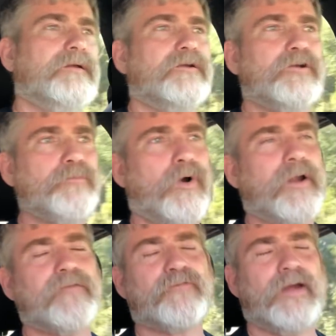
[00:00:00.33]
Good
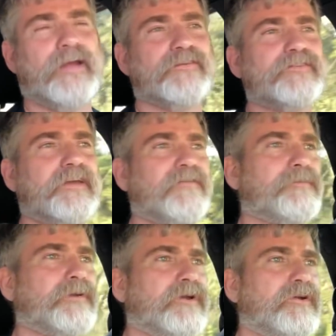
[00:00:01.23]
morning, friends.
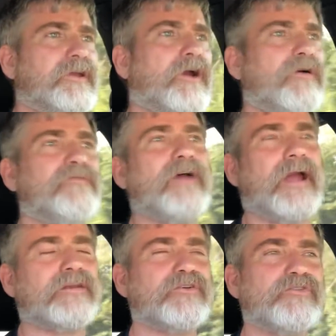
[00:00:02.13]
Stephen Benoon here on
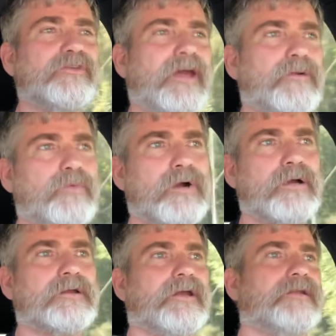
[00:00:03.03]
Fact News
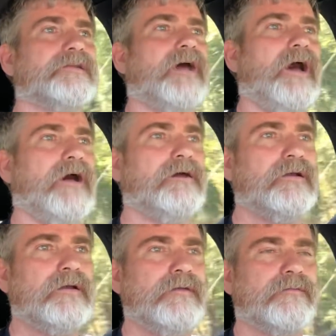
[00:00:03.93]
Network, and
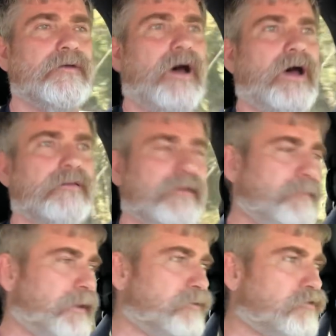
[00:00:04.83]
let
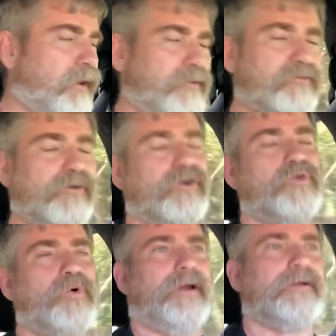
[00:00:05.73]
me address real
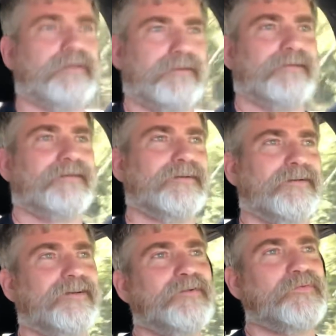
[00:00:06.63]
quick
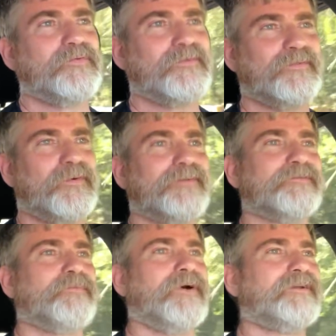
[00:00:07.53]

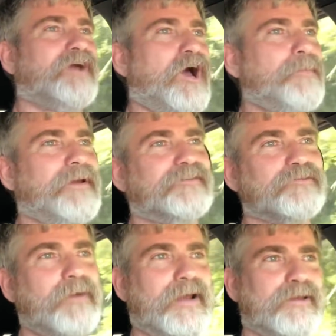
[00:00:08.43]
one comment
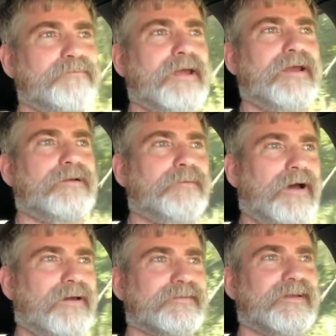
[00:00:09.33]
somebody had made
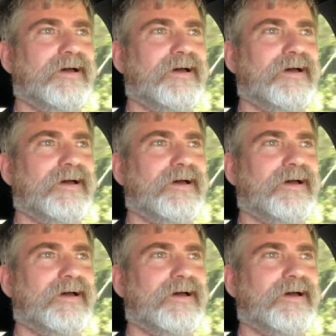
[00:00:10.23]
about